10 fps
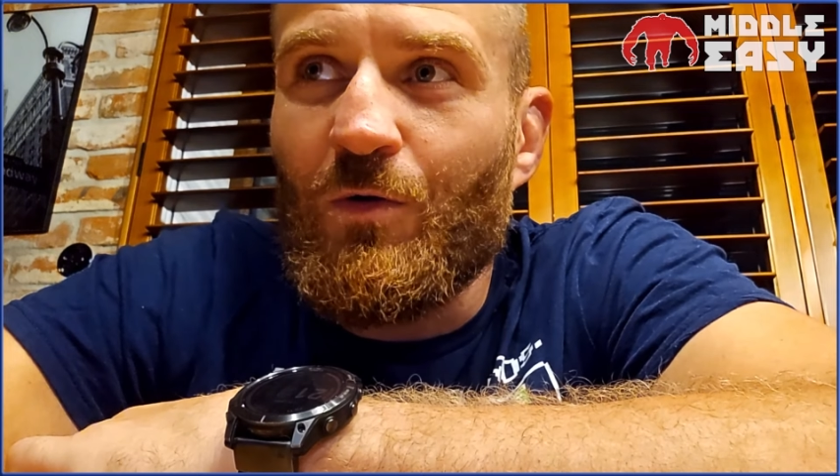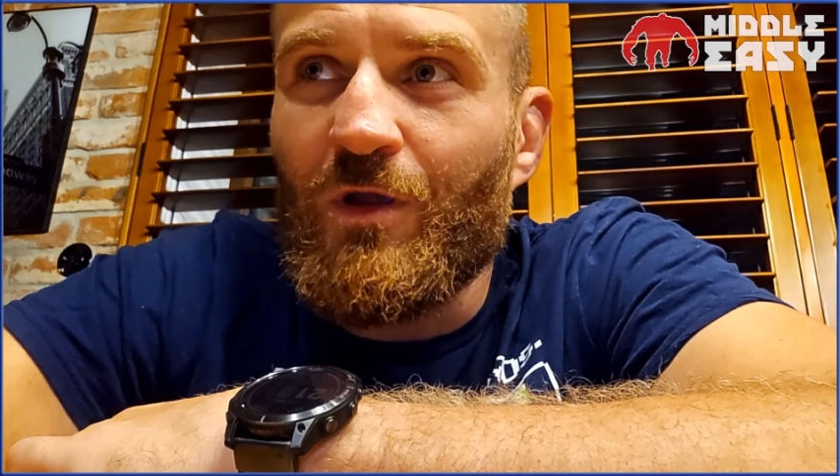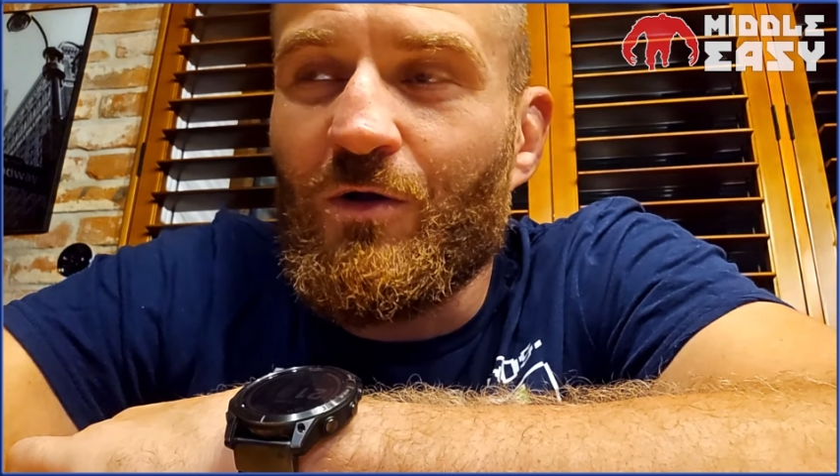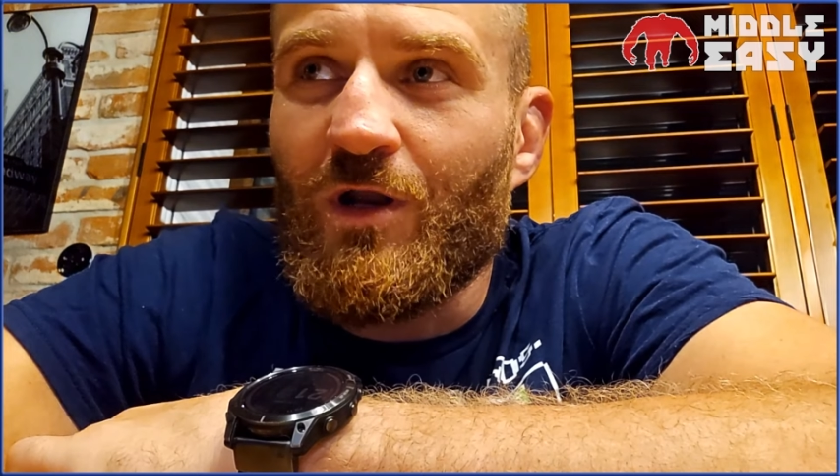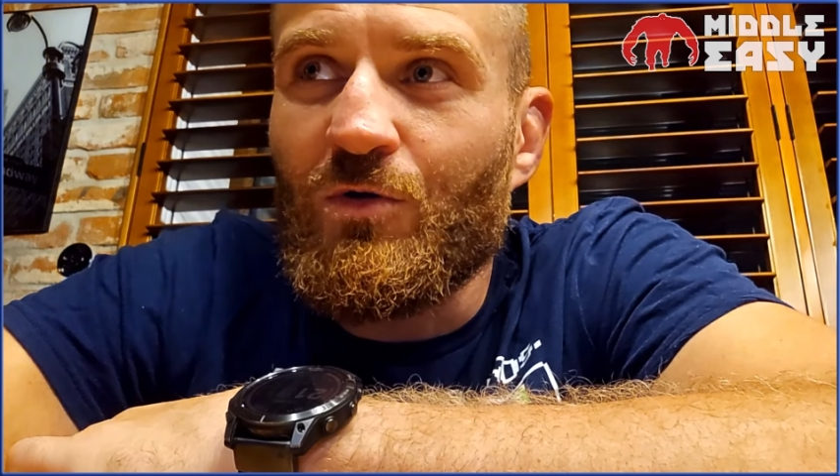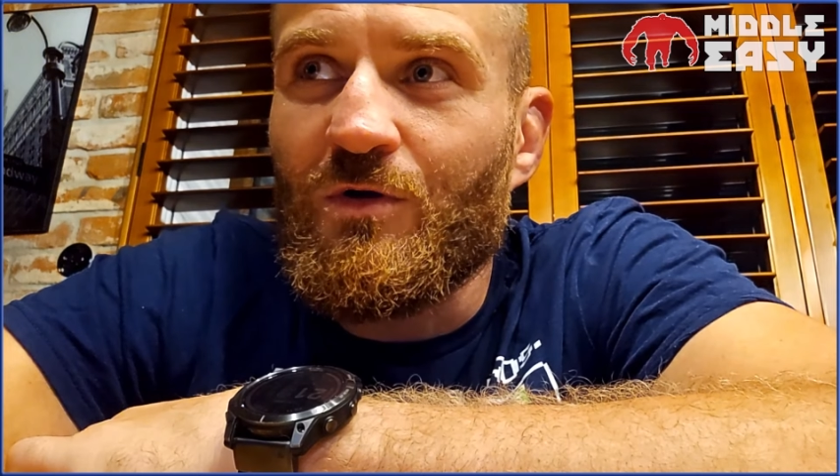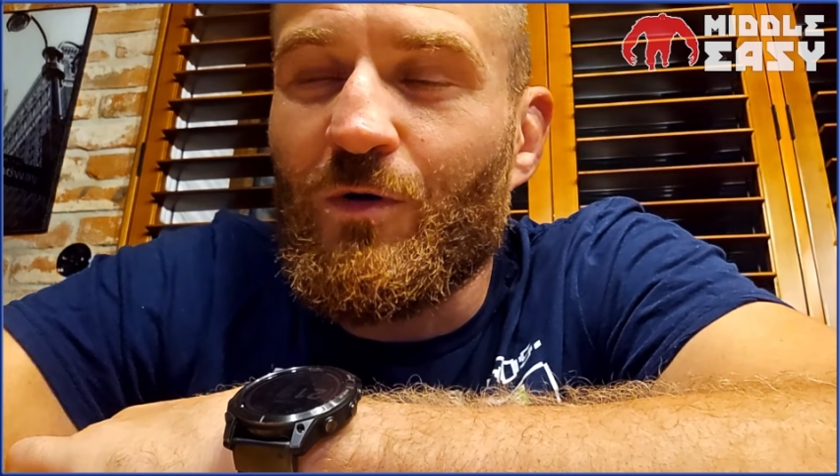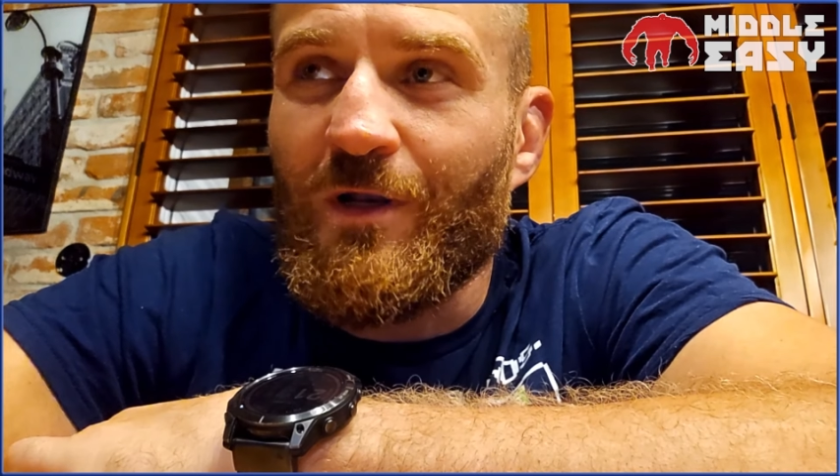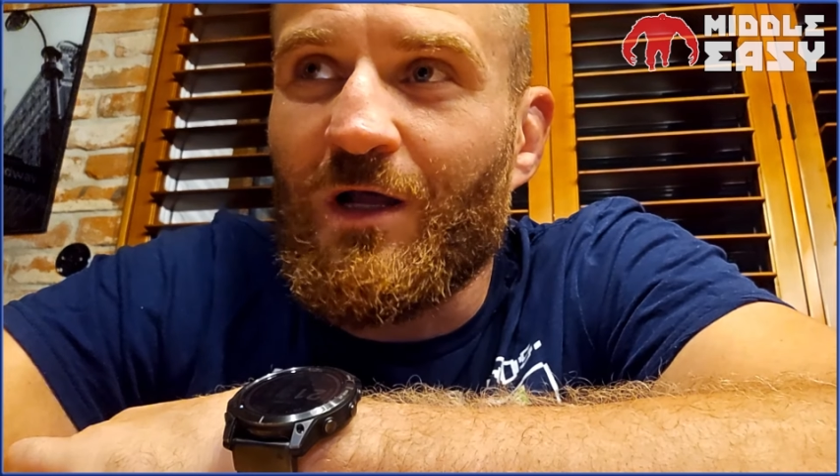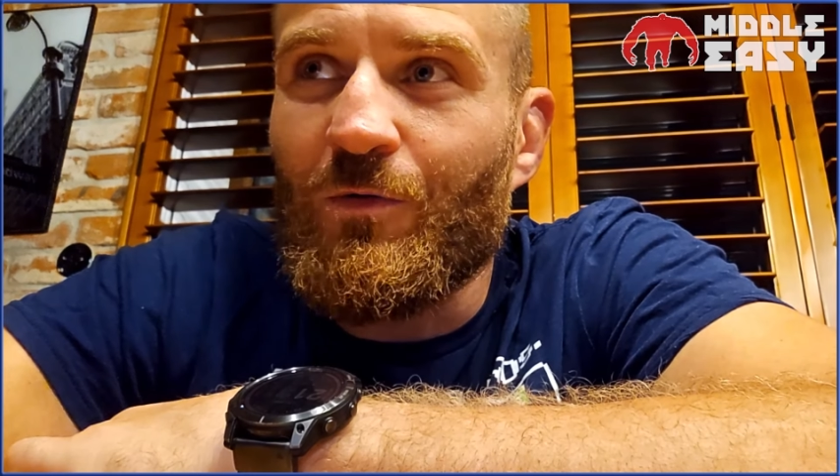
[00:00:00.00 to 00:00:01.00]
he's going to look
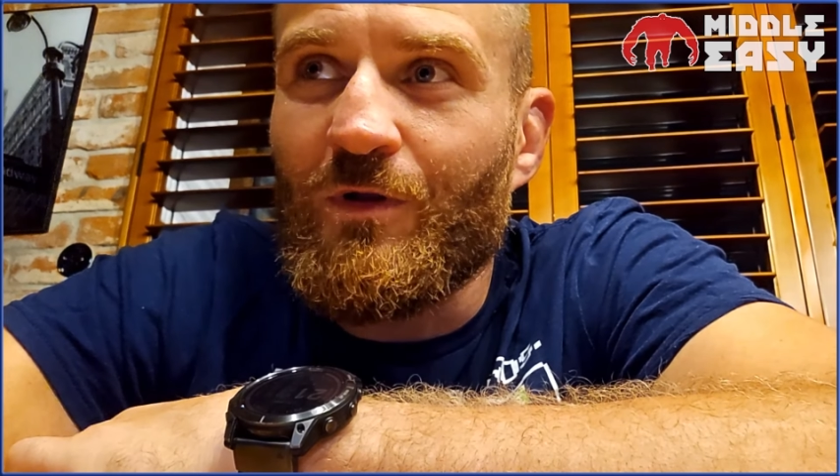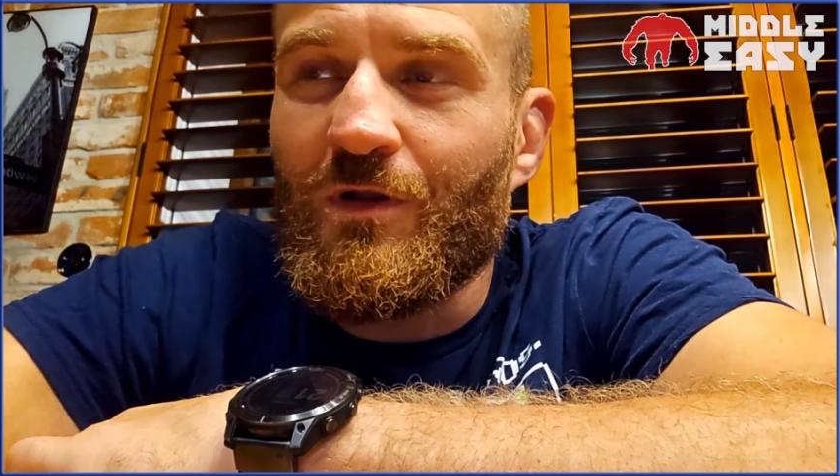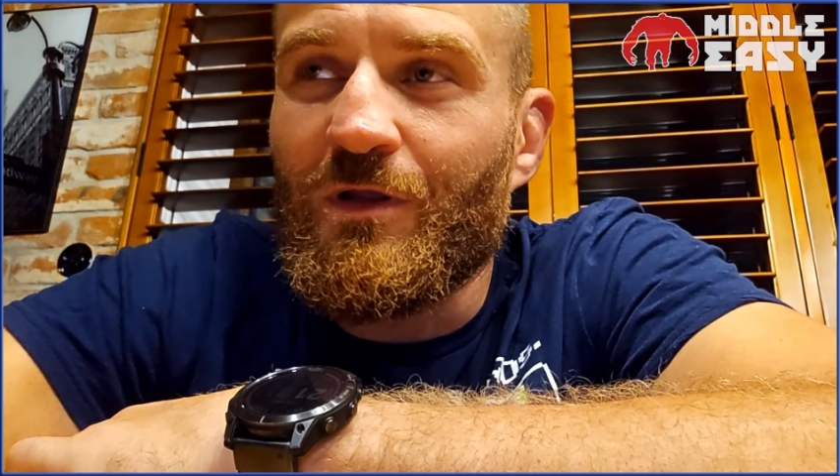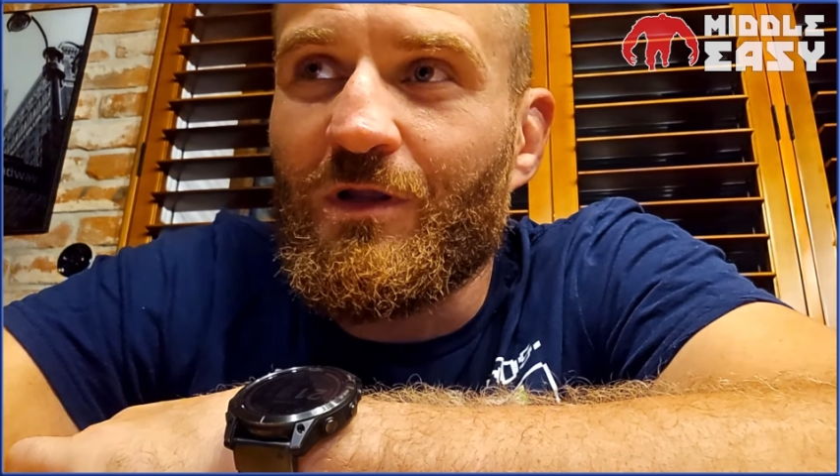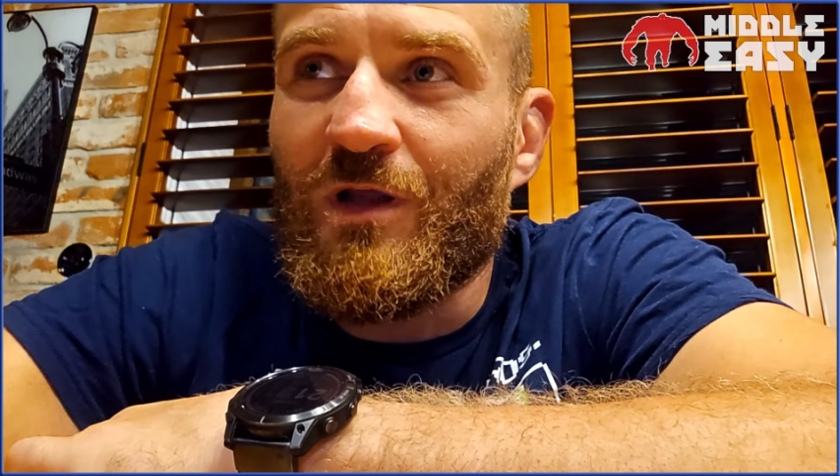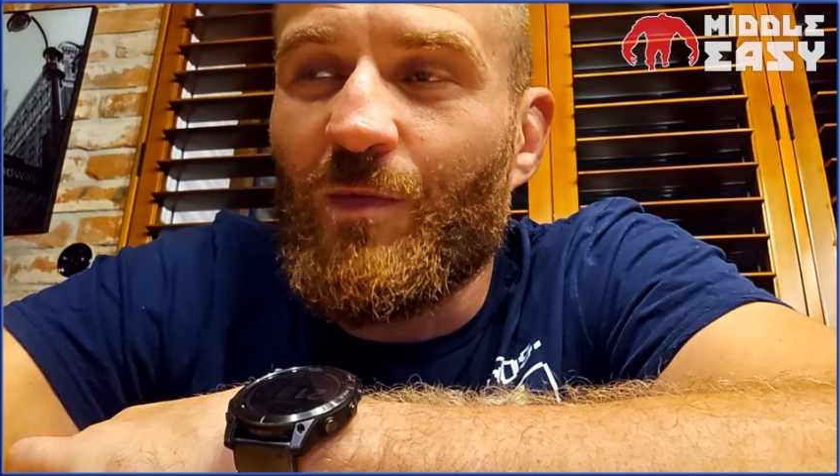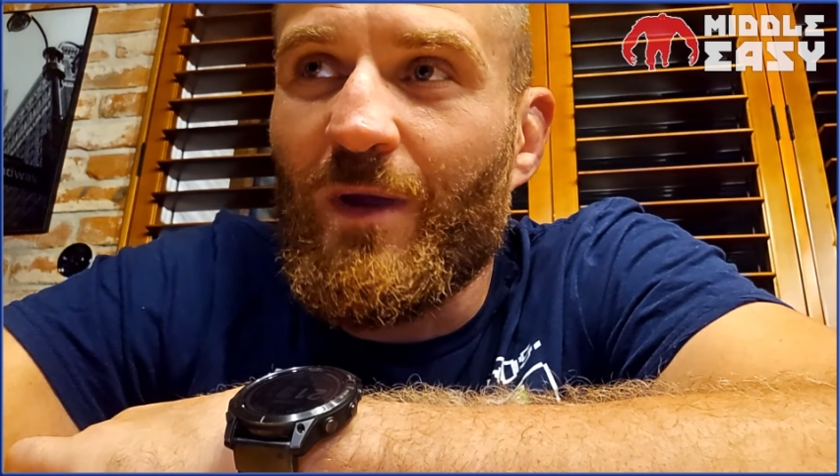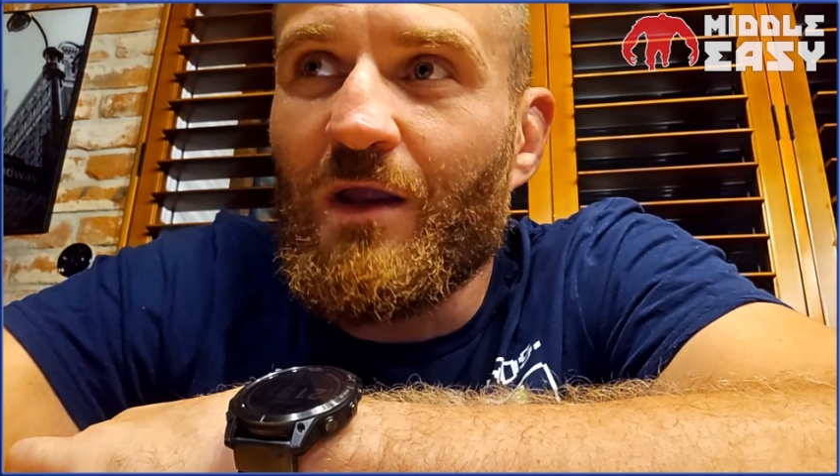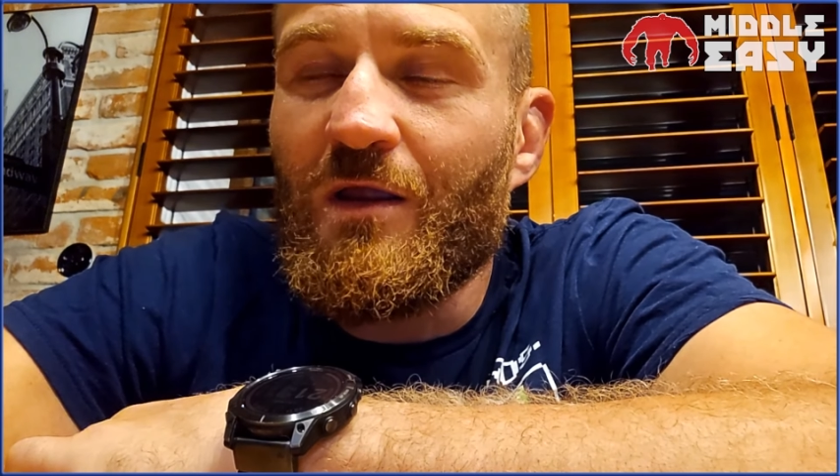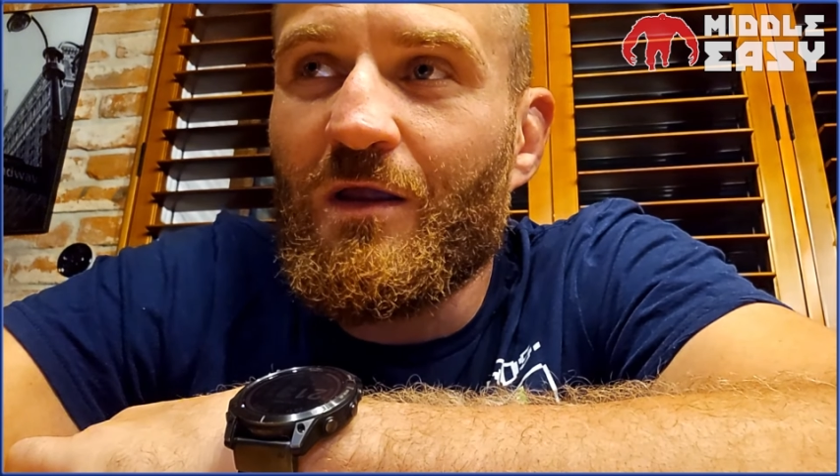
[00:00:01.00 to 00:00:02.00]
right now in MMA.